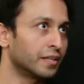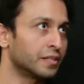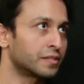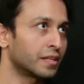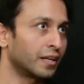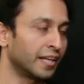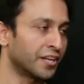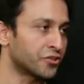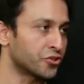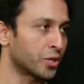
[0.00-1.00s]
is a
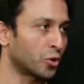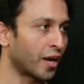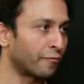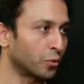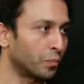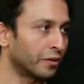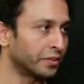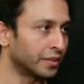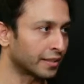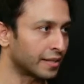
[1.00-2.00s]
relationship you have to build
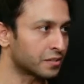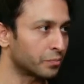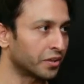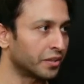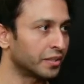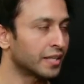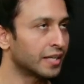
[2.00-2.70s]
with the customer.